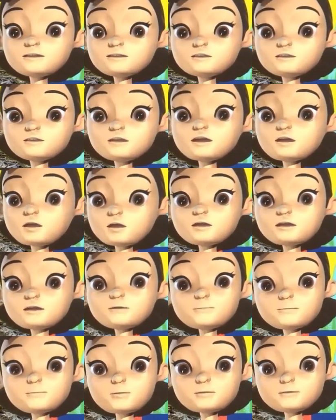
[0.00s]
As trash
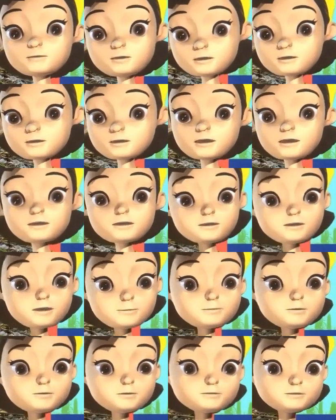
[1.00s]
decomposes and the
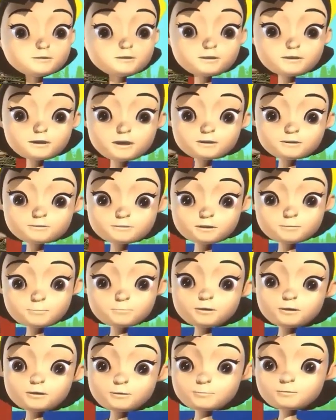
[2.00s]
chemicals inside of
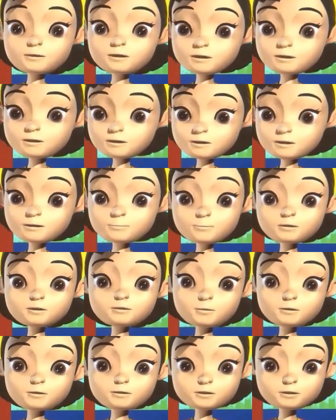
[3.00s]
them begin to seep
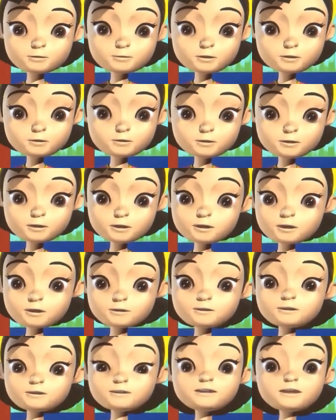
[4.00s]
into our soil,
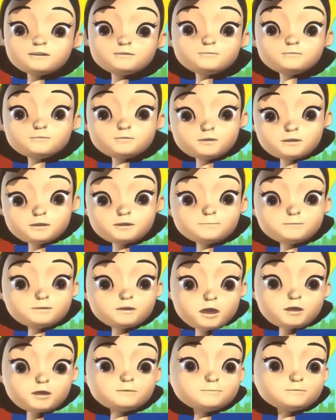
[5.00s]
this can really
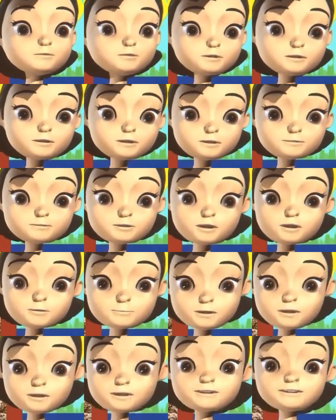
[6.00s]
be harmful to the
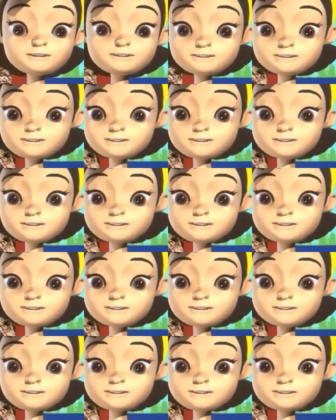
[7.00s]
environment.